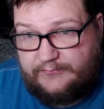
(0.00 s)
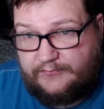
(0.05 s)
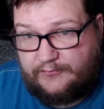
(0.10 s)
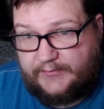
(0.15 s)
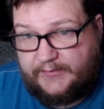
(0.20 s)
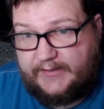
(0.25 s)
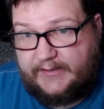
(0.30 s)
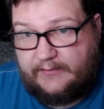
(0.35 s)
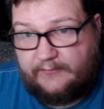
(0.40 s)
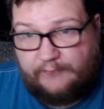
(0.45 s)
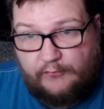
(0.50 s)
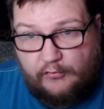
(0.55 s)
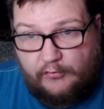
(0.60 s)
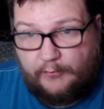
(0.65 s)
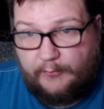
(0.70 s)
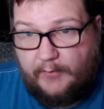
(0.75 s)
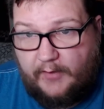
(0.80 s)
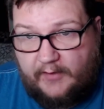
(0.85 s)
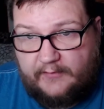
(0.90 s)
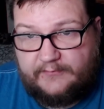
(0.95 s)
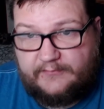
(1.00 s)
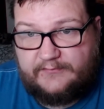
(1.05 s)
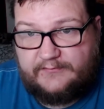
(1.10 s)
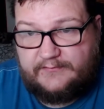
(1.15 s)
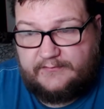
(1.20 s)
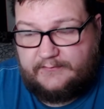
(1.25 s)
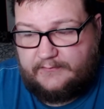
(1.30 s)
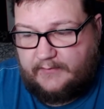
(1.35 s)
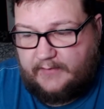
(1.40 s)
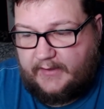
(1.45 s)
three or four
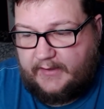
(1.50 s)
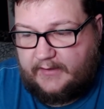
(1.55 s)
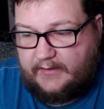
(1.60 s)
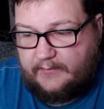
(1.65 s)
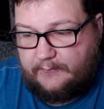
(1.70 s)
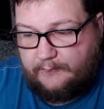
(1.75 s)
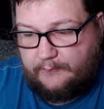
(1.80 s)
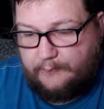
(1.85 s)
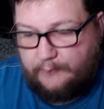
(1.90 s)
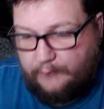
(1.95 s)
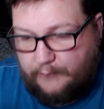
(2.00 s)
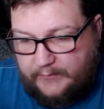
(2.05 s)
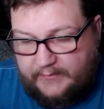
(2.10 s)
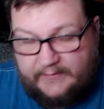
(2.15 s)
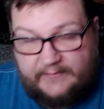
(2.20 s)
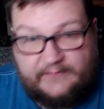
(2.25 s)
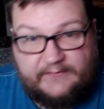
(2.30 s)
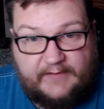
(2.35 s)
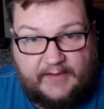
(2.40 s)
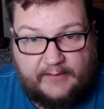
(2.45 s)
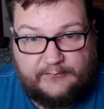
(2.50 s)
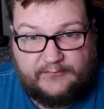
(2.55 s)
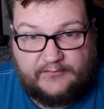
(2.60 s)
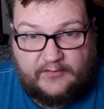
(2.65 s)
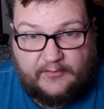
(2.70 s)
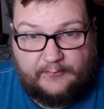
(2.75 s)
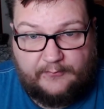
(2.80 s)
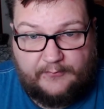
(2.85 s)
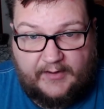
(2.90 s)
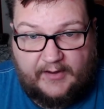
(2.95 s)
months, like when these games
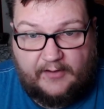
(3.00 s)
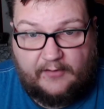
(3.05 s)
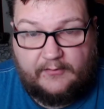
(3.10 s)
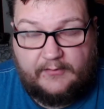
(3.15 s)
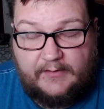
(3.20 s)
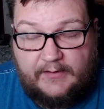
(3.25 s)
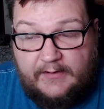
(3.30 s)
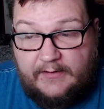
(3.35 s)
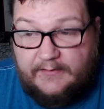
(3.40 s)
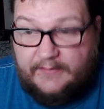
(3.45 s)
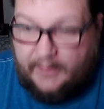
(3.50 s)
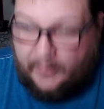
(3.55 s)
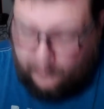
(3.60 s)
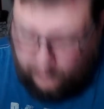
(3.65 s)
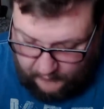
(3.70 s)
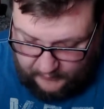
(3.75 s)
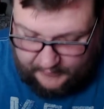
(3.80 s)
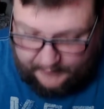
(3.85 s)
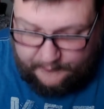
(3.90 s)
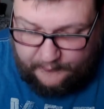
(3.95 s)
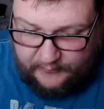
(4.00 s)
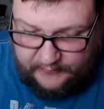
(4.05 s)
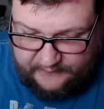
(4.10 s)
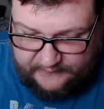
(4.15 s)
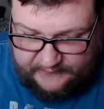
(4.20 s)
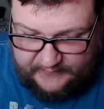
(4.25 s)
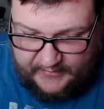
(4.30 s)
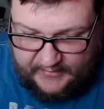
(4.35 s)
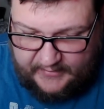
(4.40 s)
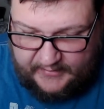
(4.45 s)
come out. Now, what I'm going to
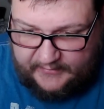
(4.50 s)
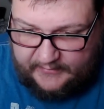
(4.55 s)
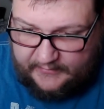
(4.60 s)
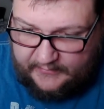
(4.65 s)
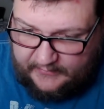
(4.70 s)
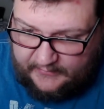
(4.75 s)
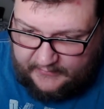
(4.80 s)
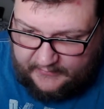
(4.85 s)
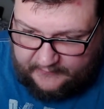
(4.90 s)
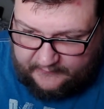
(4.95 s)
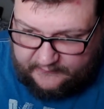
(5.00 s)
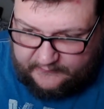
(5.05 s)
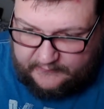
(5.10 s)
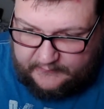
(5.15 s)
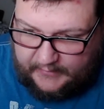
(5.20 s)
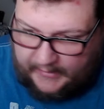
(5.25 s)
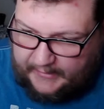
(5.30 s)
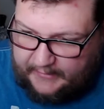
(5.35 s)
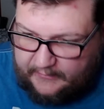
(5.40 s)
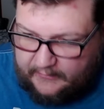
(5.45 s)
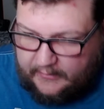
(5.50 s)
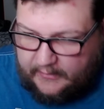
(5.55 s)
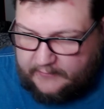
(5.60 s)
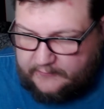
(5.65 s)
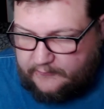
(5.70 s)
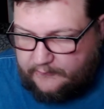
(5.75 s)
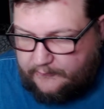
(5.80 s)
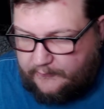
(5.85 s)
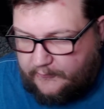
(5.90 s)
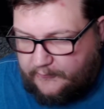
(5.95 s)
say, it's kind of
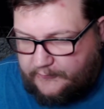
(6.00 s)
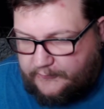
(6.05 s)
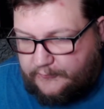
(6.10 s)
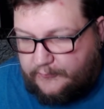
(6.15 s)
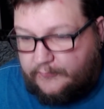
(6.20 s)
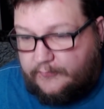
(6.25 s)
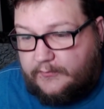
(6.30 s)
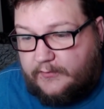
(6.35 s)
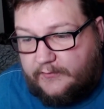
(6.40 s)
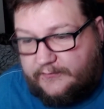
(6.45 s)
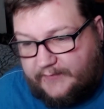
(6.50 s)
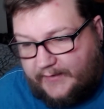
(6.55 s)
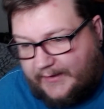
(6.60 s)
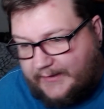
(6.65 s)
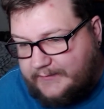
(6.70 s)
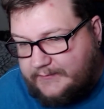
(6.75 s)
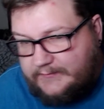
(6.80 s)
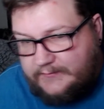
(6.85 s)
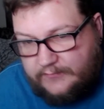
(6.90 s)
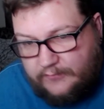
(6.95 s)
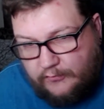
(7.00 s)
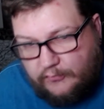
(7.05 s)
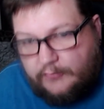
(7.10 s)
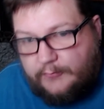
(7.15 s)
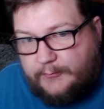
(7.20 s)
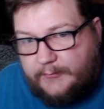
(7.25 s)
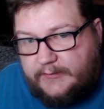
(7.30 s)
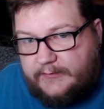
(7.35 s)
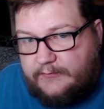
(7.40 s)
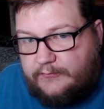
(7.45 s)
controversial because I
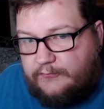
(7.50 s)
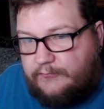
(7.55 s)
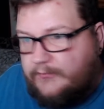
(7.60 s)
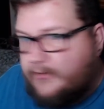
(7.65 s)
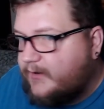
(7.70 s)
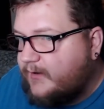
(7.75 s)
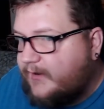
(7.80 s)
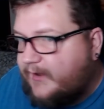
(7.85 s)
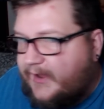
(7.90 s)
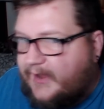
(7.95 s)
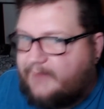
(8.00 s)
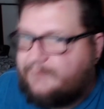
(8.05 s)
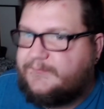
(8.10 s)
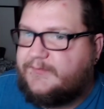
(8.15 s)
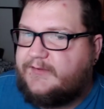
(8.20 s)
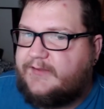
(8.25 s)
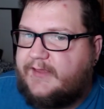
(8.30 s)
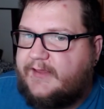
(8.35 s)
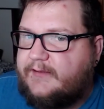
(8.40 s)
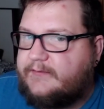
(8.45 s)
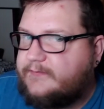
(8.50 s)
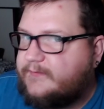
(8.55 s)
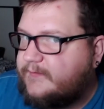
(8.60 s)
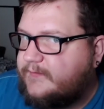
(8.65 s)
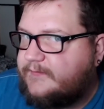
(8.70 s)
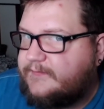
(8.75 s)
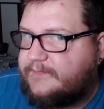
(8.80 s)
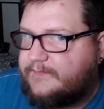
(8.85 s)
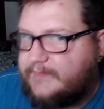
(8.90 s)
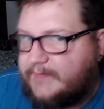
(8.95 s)
normally do not advocate
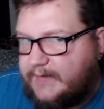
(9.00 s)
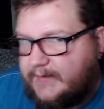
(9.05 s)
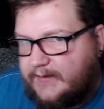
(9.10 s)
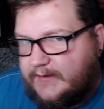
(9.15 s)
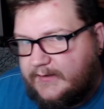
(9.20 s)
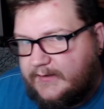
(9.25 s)
this,